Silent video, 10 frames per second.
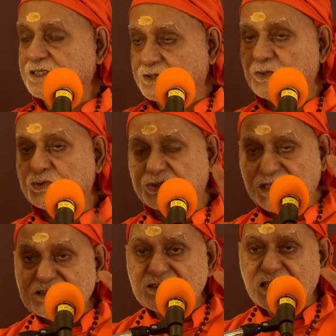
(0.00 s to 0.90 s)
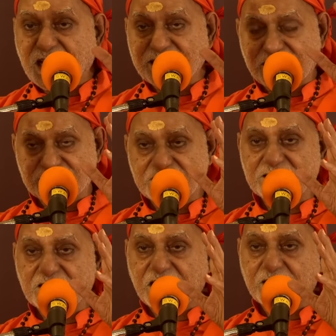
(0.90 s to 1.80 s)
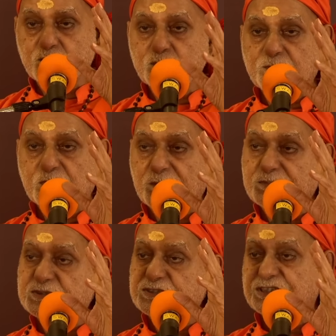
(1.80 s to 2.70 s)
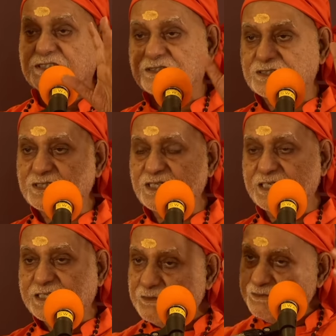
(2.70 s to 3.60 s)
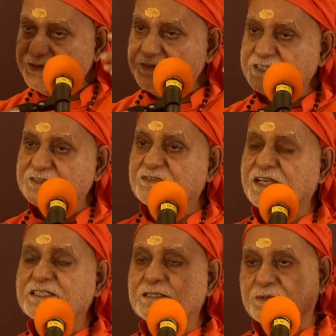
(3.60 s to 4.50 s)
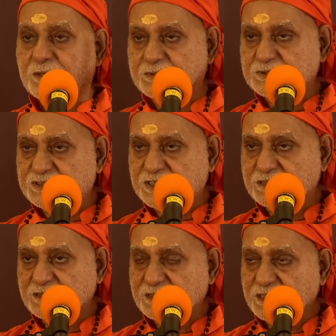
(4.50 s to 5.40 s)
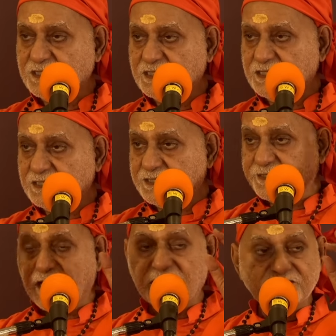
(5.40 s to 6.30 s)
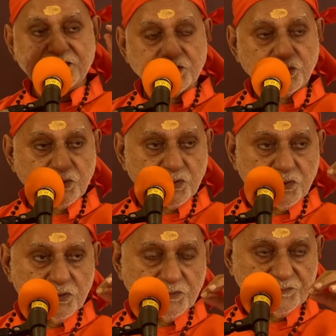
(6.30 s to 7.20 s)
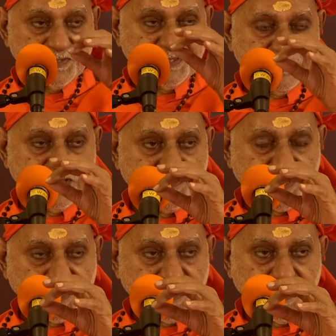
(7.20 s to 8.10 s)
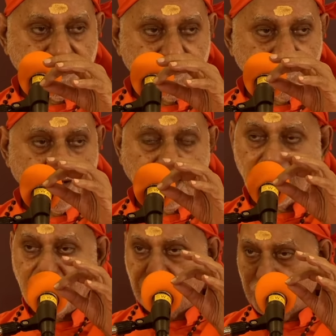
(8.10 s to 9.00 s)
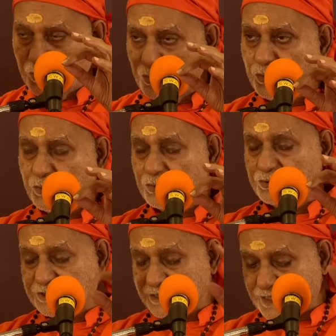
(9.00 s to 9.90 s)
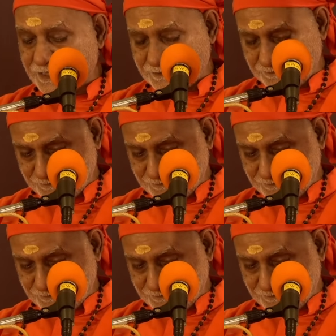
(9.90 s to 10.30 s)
So sat and asat are two propositions. Now we will define the proposition. Nasato vidyate bhavo. Say that.